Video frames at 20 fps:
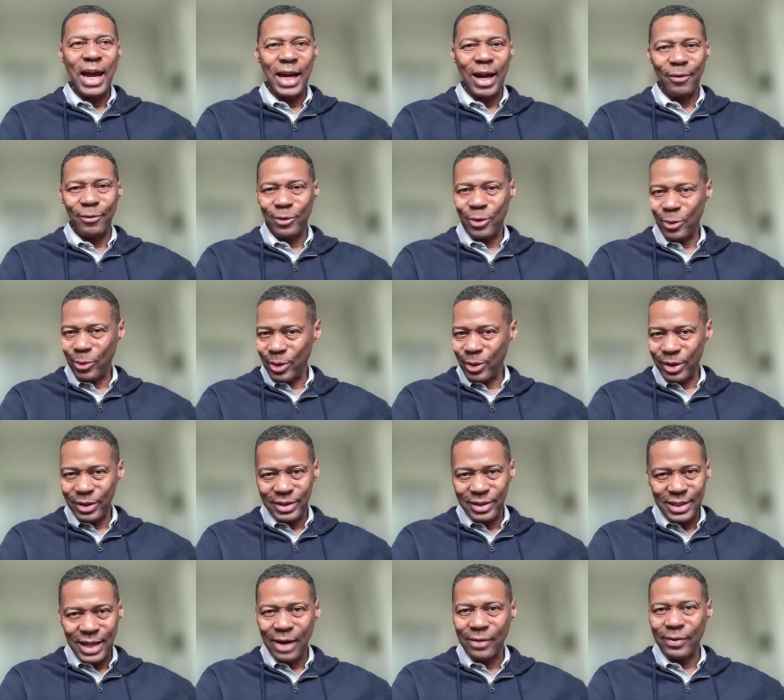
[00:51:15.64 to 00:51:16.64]
and
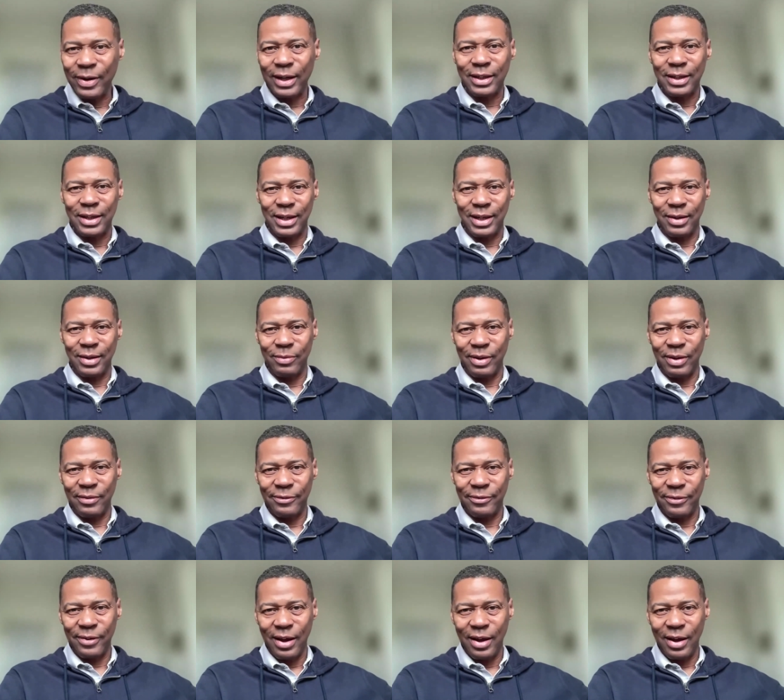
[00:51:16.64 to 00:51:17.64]
afterwards directly
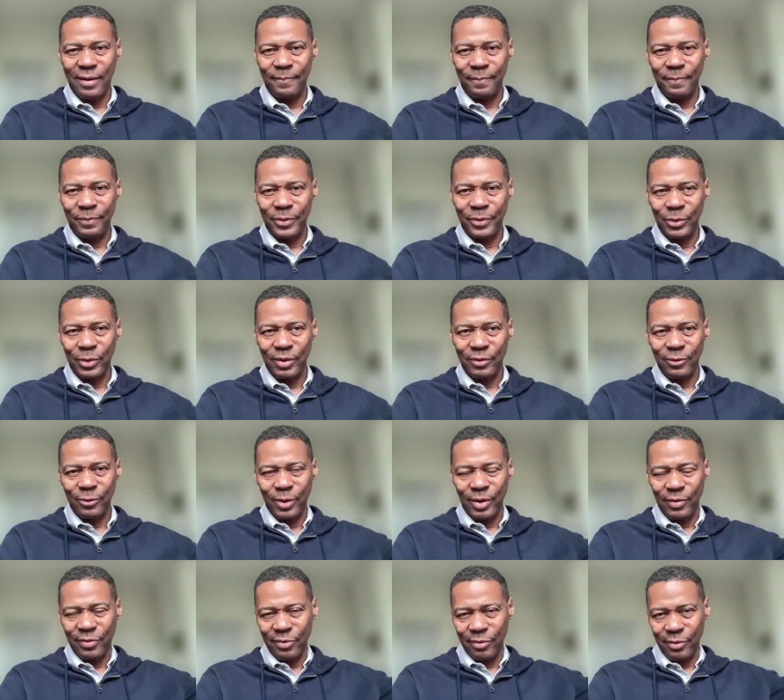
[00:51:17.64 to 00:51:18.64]
with
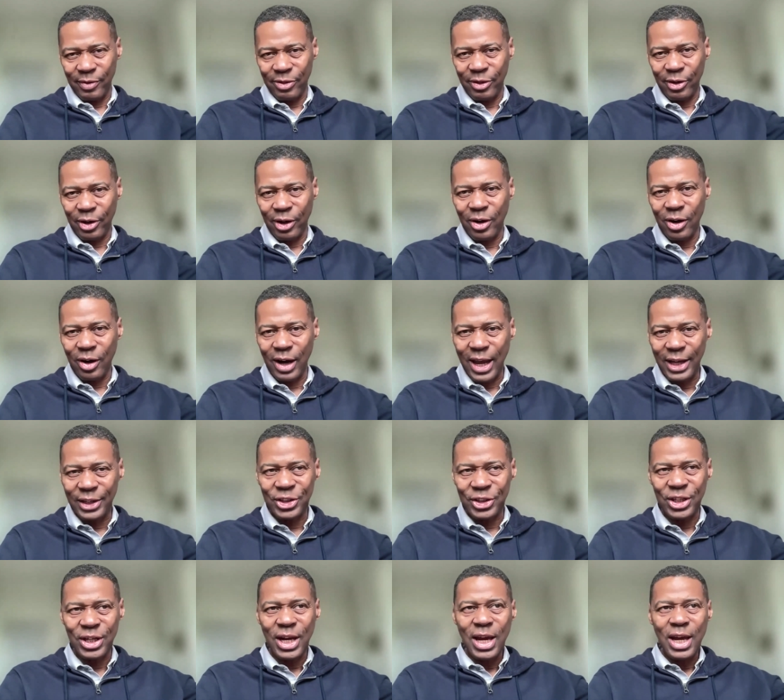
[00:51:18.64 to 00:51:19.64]
the
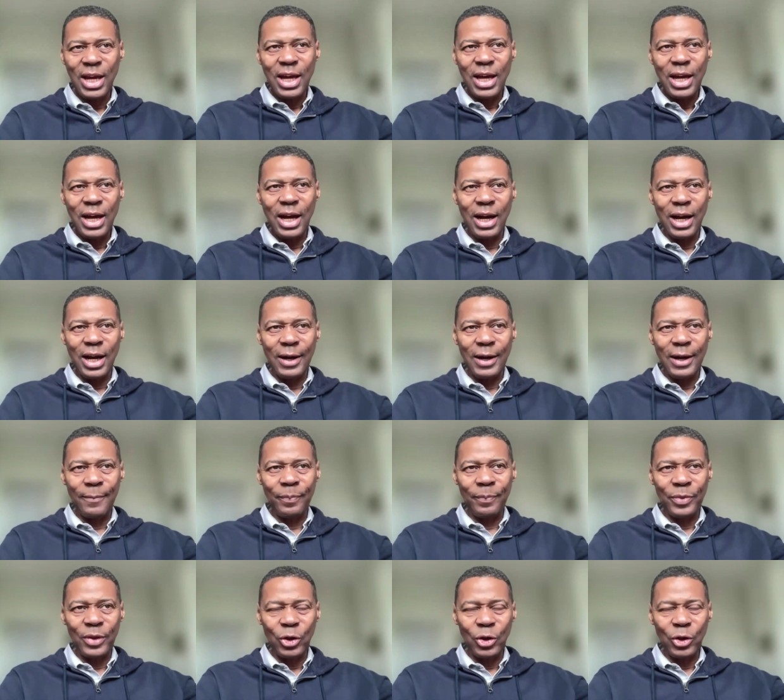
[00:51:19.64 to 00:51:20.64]
college,
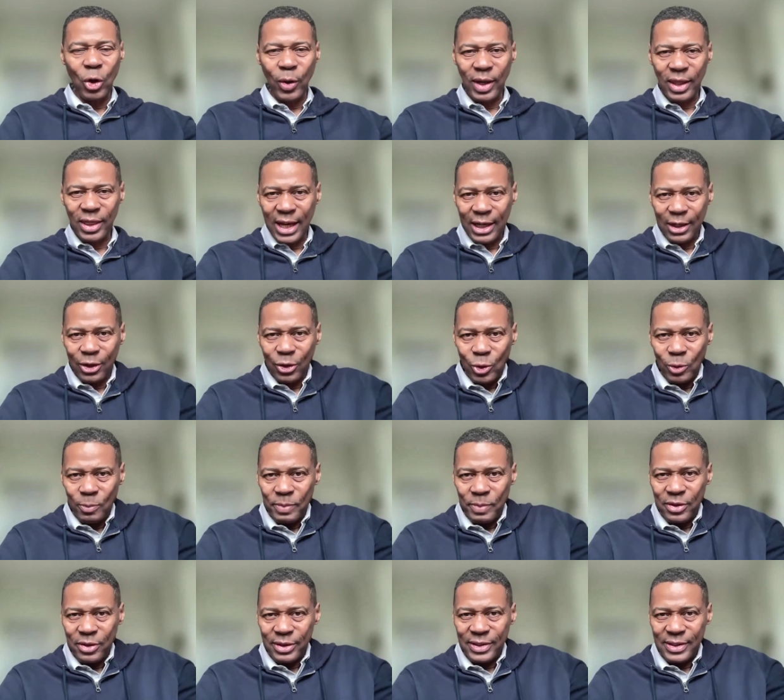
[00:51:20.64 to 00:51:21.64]
knowing that
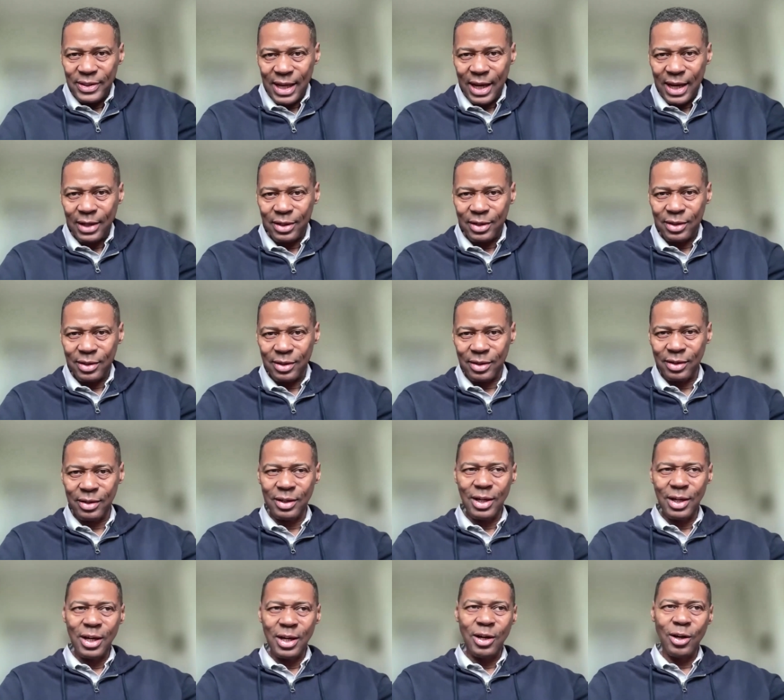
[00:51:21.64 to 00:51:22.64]
you'll be the
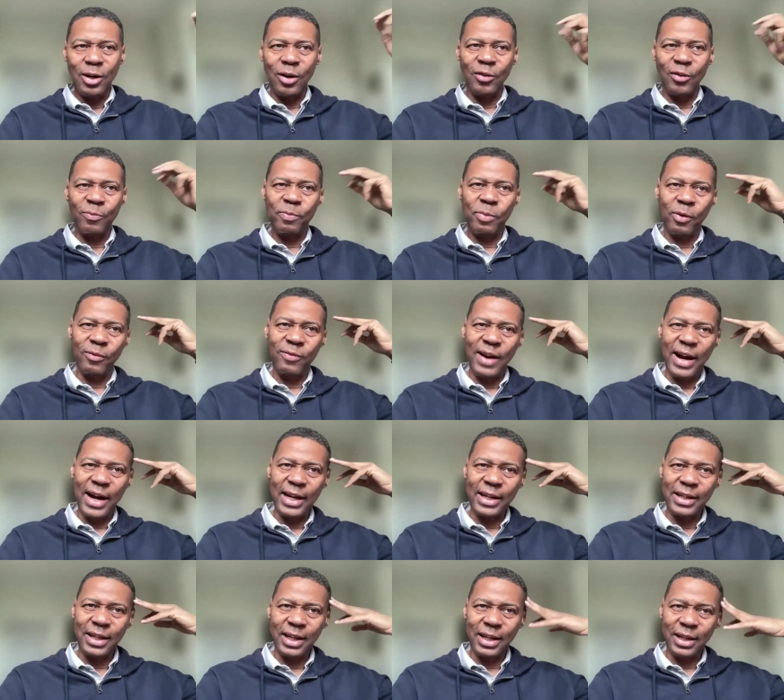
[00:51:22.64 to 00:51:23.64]
center of
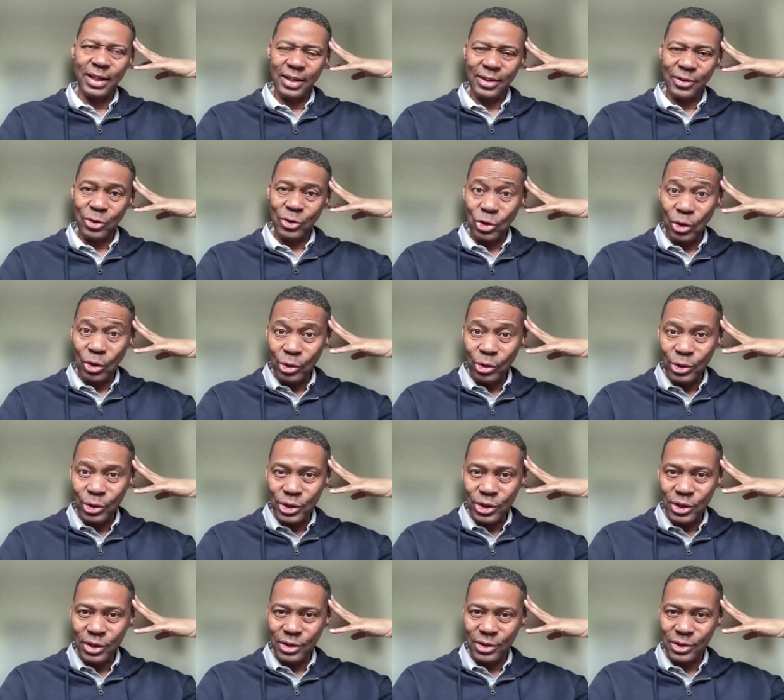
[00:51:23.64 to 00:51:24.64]
providing
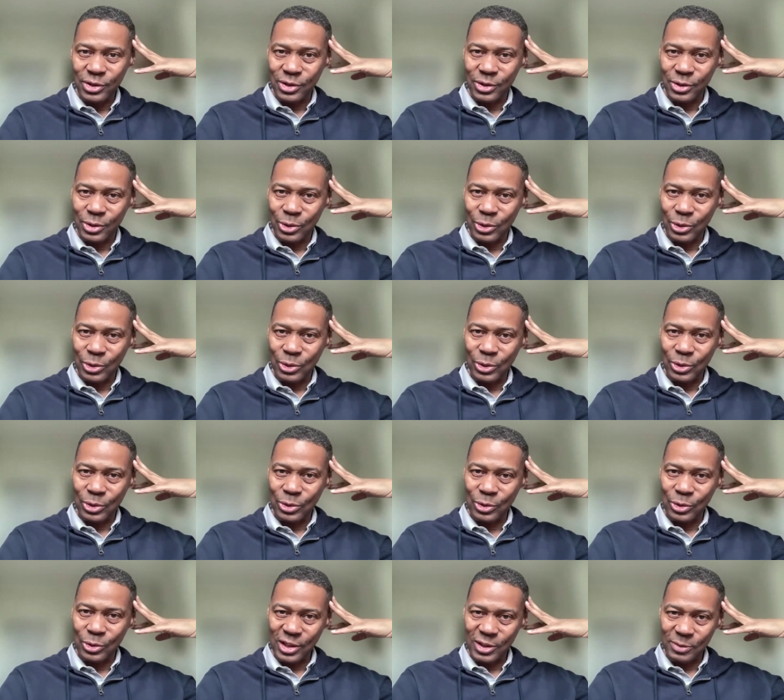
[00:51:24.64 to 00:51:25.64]
solutions
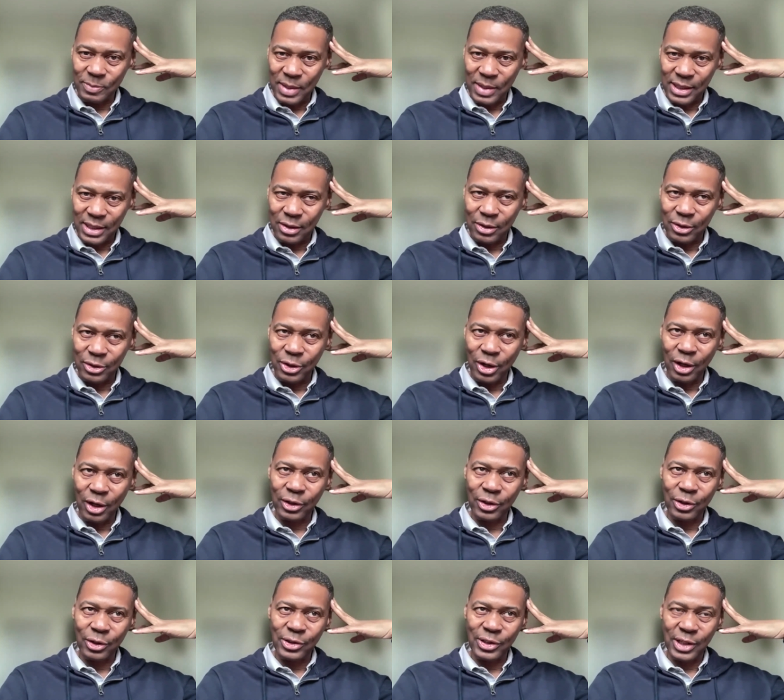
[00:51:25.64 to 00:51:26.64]
to these medical
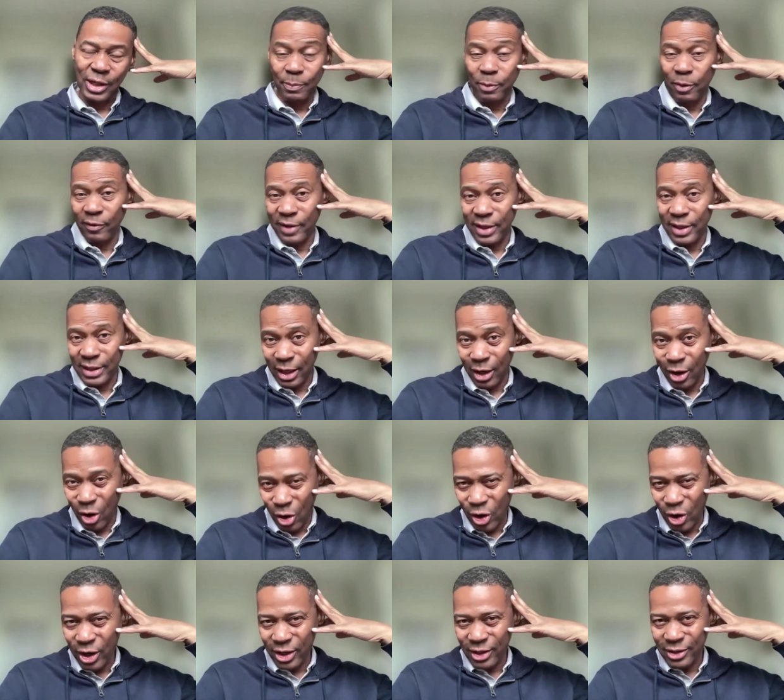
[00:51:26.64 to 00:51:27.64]
doctors and
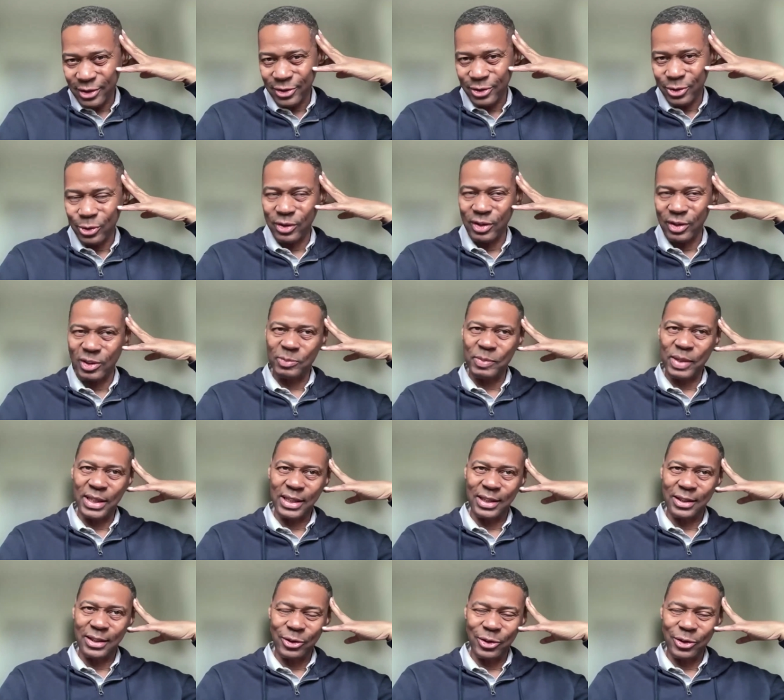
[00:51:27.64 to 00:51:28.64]
providing oils to these
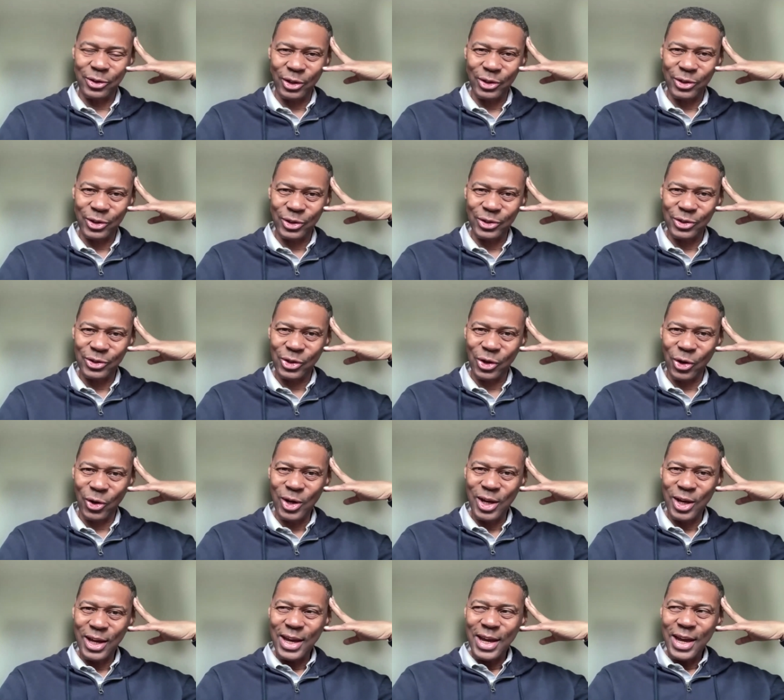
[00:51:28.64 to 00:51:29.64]
medical doctors.
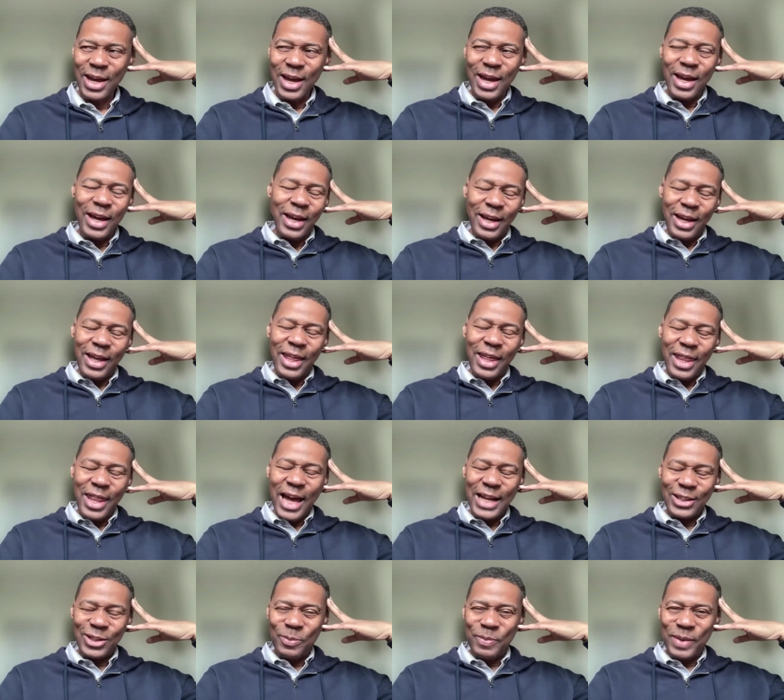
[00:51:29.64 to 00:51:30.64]
So
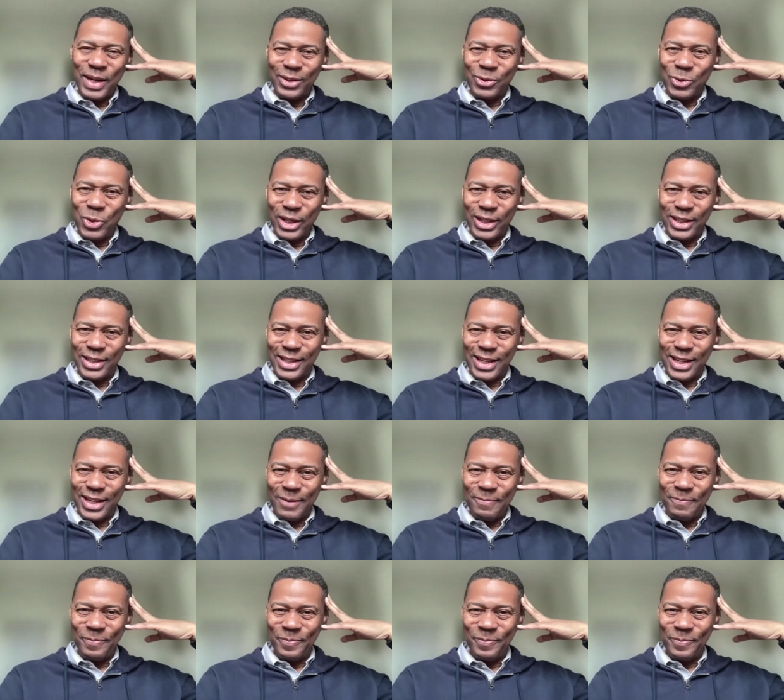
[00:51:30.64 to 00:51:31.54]
that's a bit what